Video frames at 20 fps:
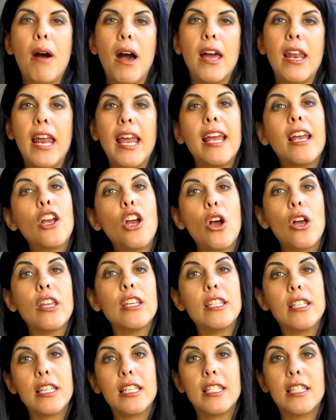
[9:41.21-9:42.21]
But
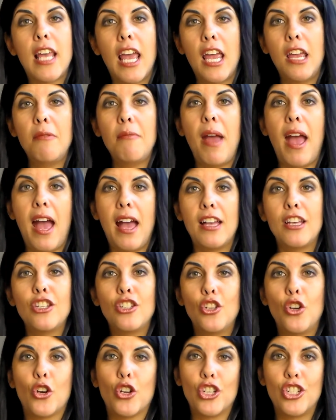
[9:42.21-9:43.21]
it's the same
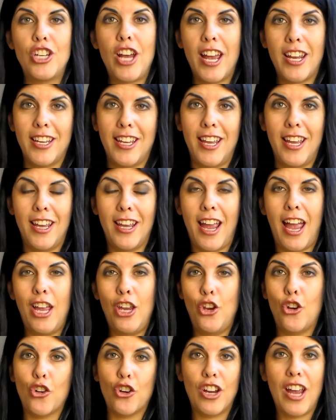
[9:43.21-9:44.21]
as your checking
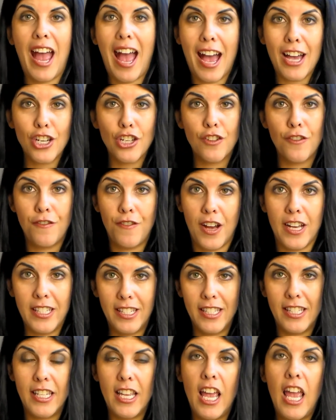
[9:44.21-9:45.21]
and your cash
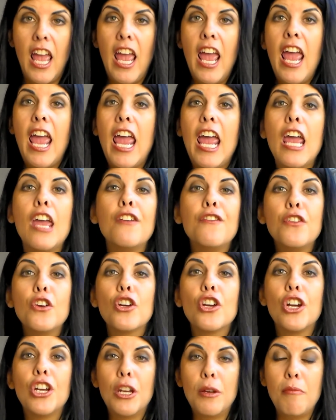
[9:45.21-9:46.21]
funds. If
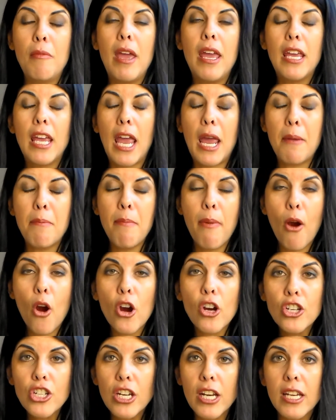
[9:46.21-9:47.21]
you're going to make a
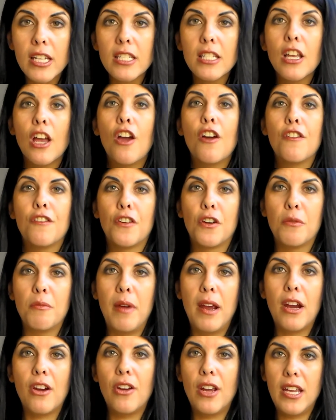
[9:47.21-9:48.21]
purchase for
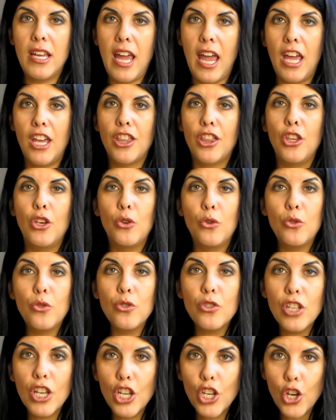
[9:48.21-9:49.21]
Mary Kay
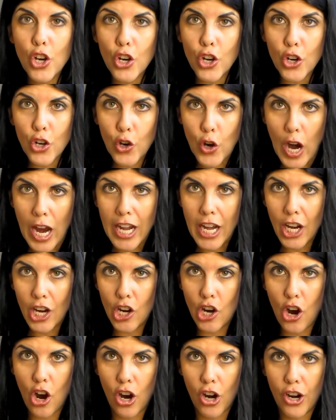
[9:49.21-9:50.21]
using your
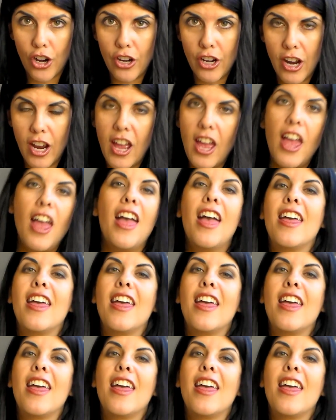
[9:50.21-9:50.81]
credit card,